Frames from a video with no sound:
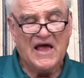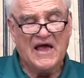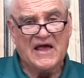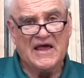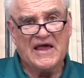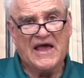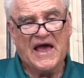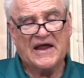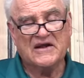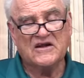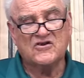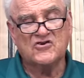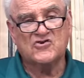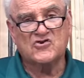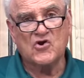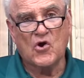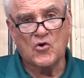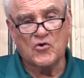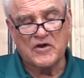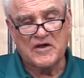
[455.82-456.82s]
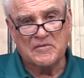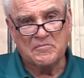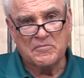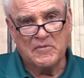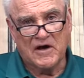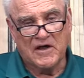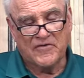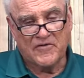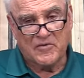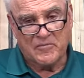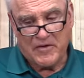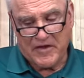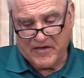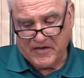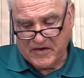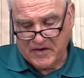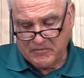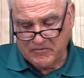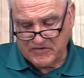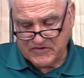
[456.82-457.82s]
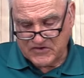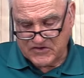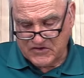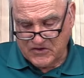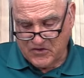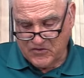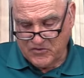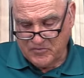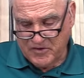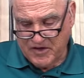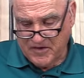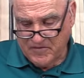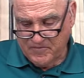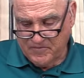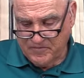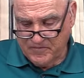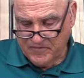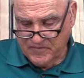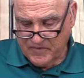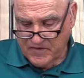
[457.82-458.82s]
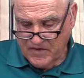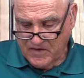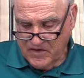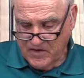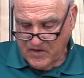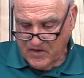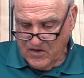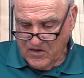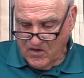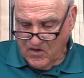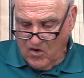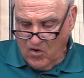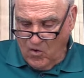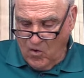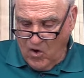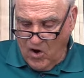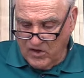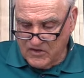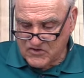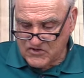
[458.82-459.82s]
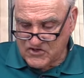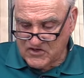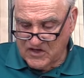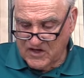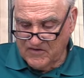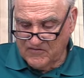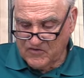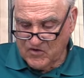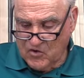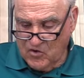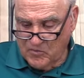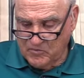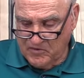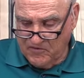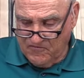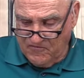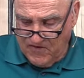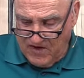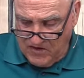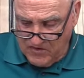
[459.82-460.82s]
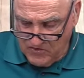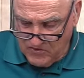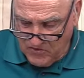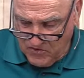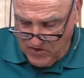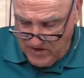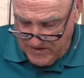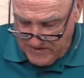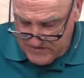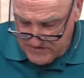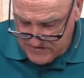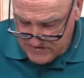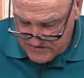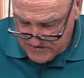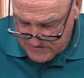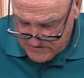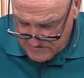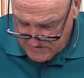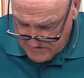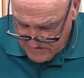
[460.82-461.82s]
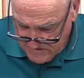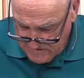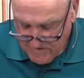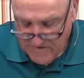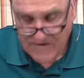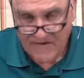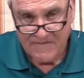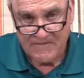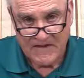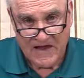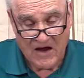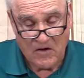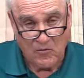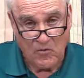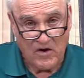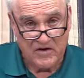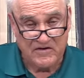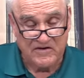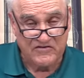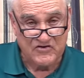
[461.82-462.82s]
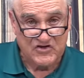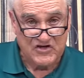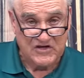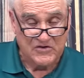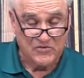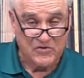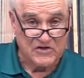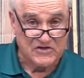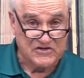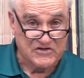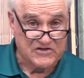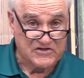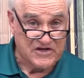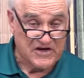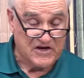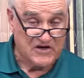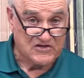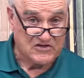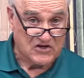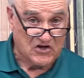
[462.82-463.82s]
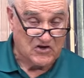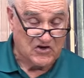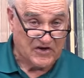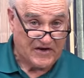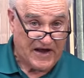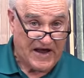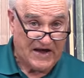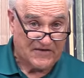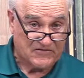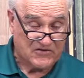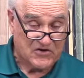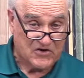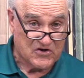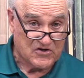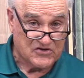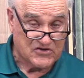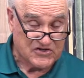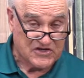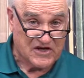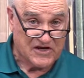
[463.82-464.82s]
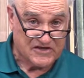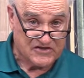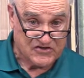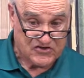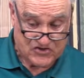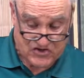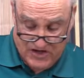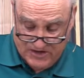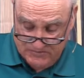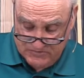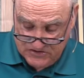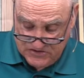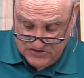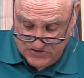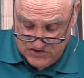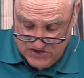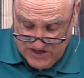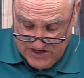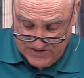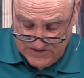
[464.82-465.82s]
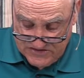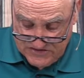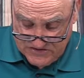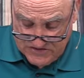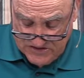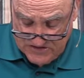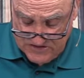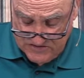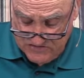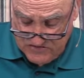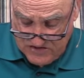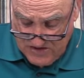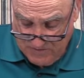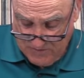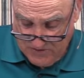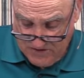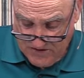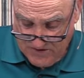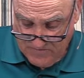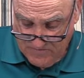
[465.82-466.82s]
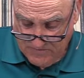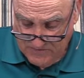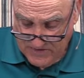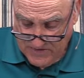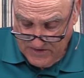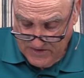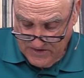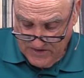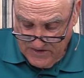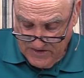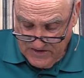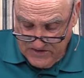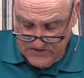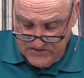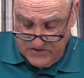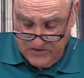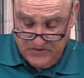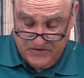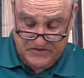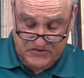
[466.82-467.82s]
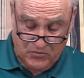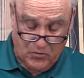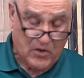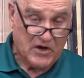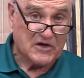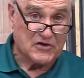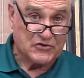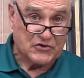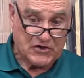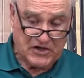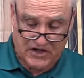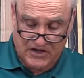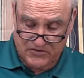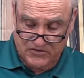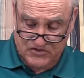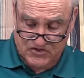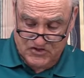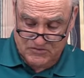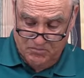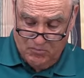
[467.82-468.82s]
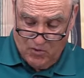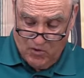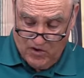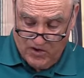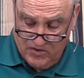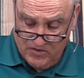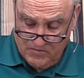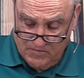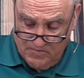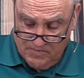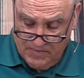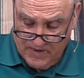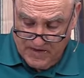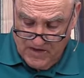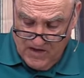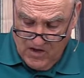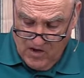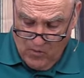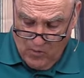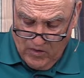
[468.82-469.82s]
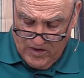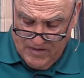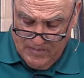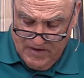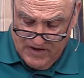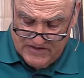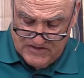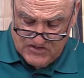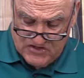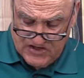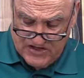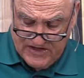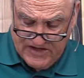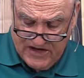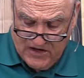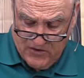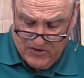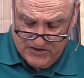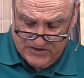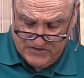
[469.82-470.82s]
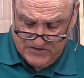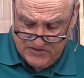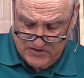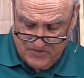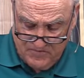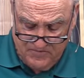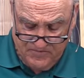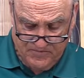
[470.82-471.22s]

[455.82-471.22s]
He had a doting mother by the name of Salome, who also left home to follow Christ. I wonder if she was there to look after her sons, James and John, the sons of Zebedee. So he was wealthy, he was spoiled. What about his character?